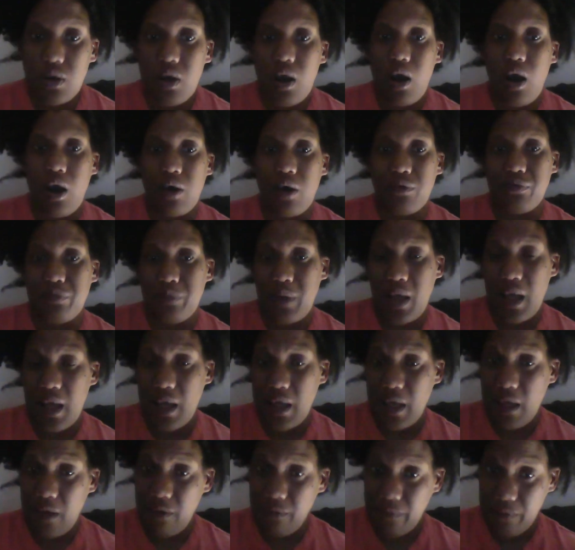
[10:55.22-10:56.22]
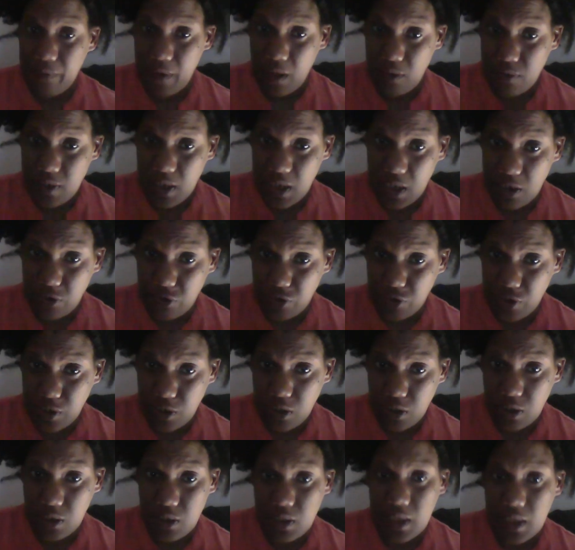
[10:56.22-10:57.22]
of my foundation
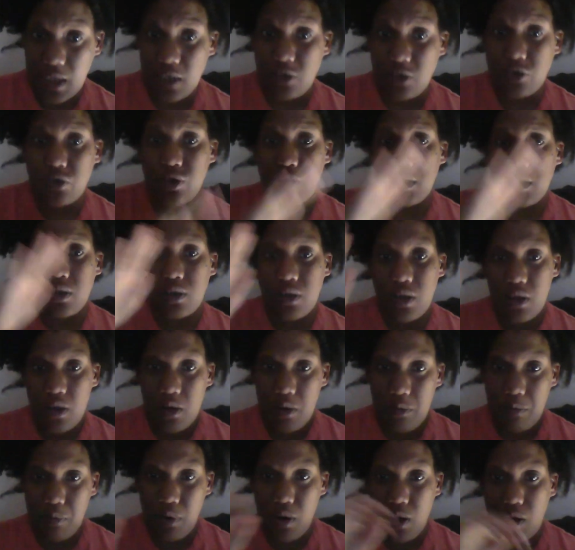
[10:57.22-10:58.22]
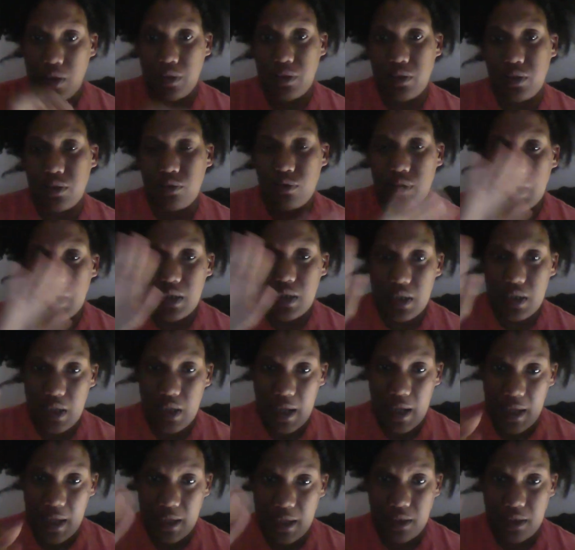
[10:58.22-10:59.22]
collection. Part 3
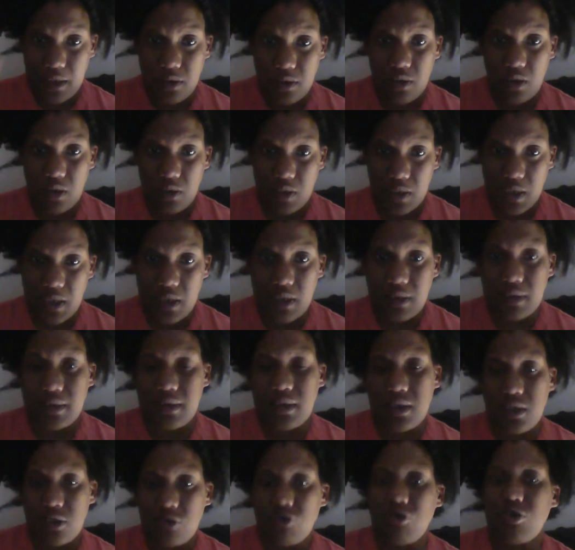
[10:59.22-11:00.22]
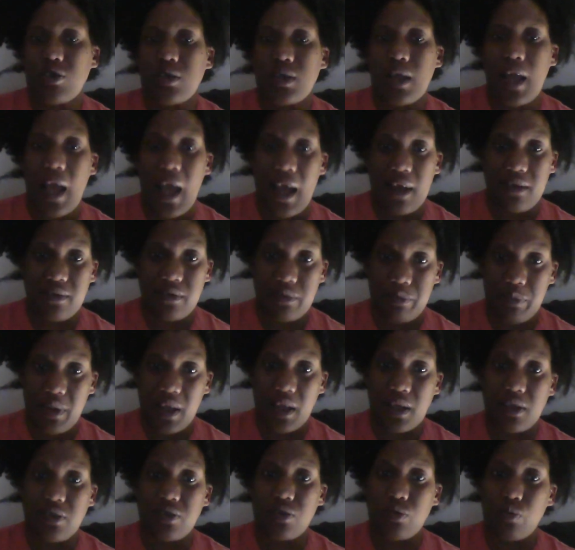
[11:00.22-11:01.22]
and the teaching
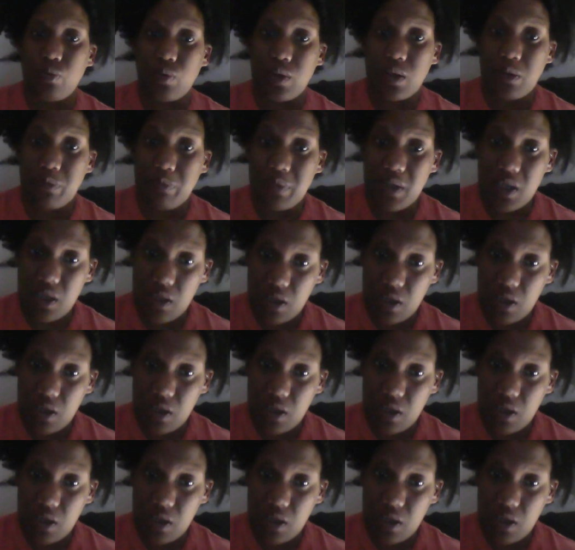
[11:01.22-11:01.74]
aspects will be